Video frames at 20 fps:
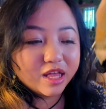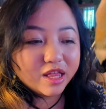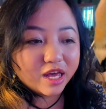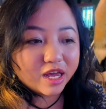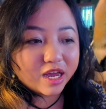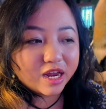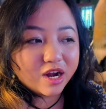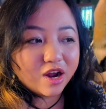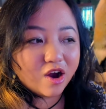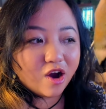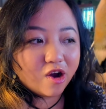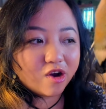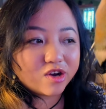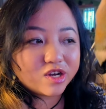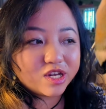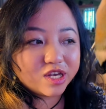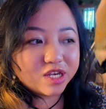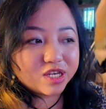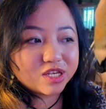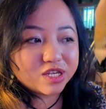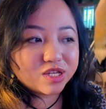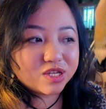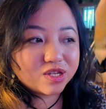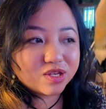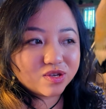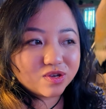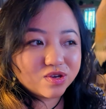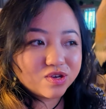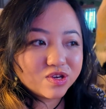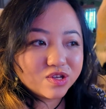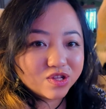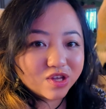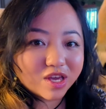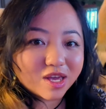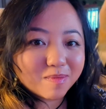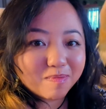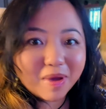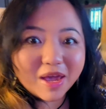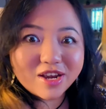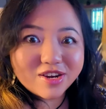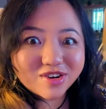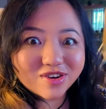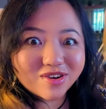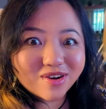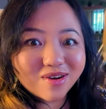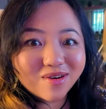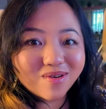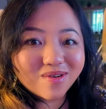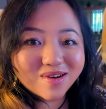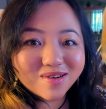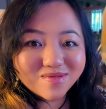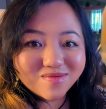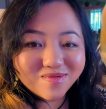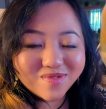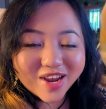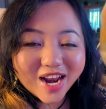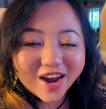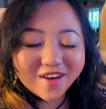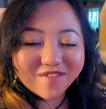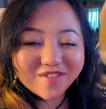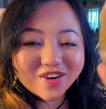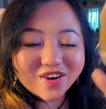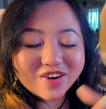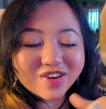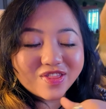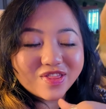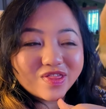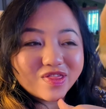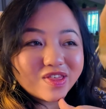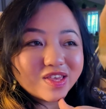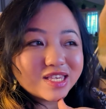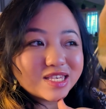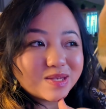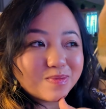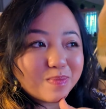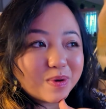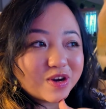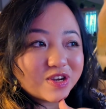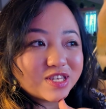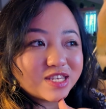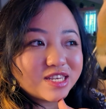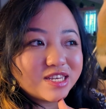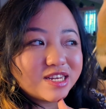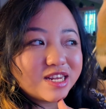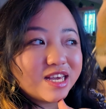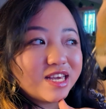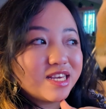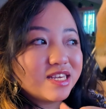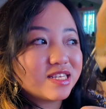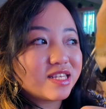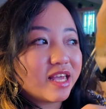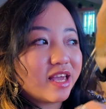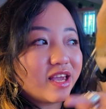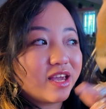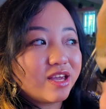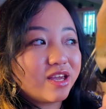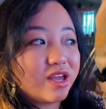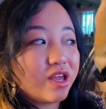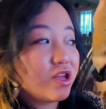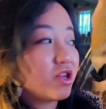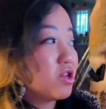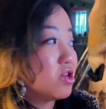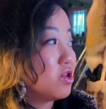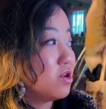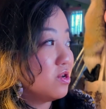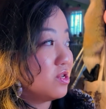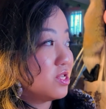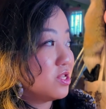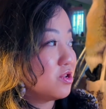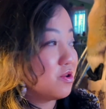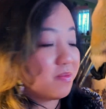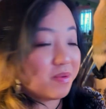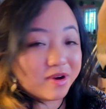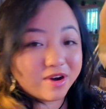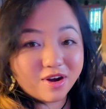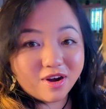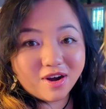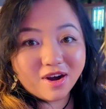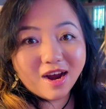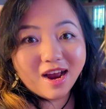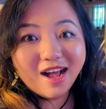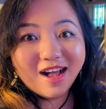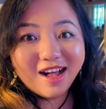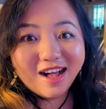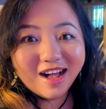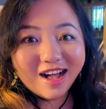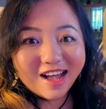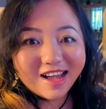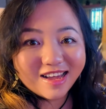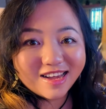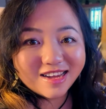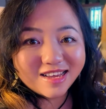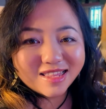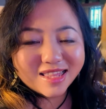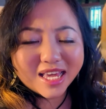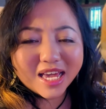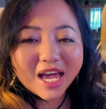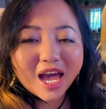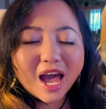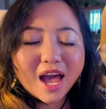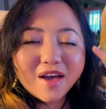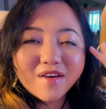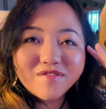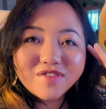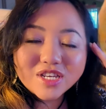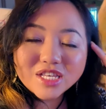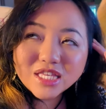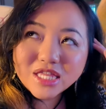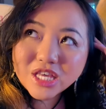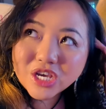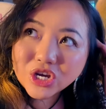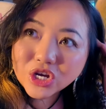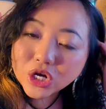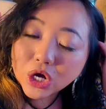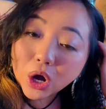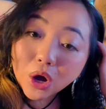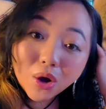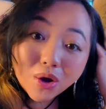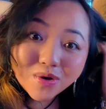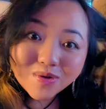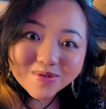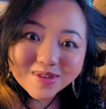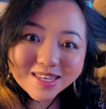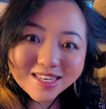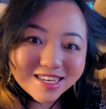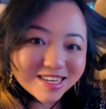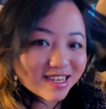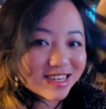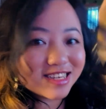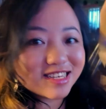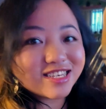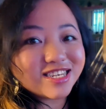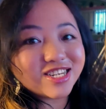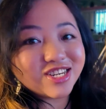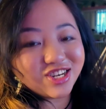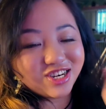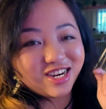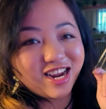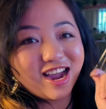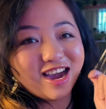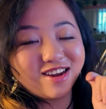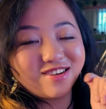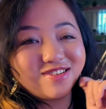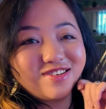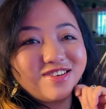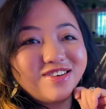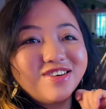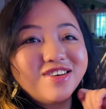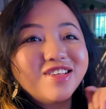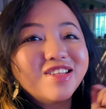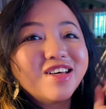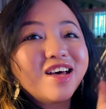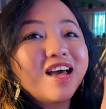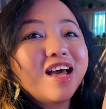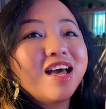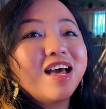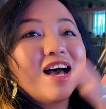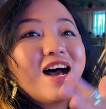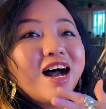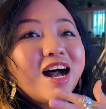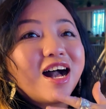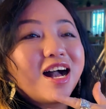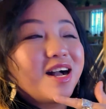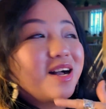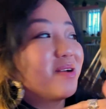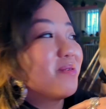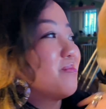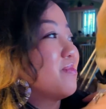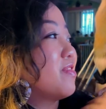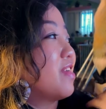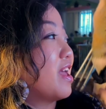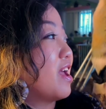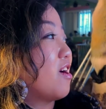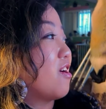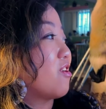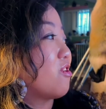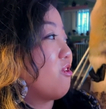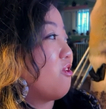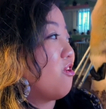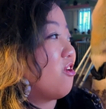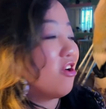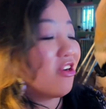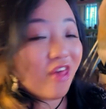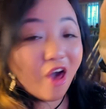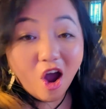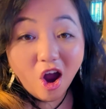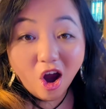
like an artist like painter or whatever. This person is a YouTuber and they have just the coziest channel. They are called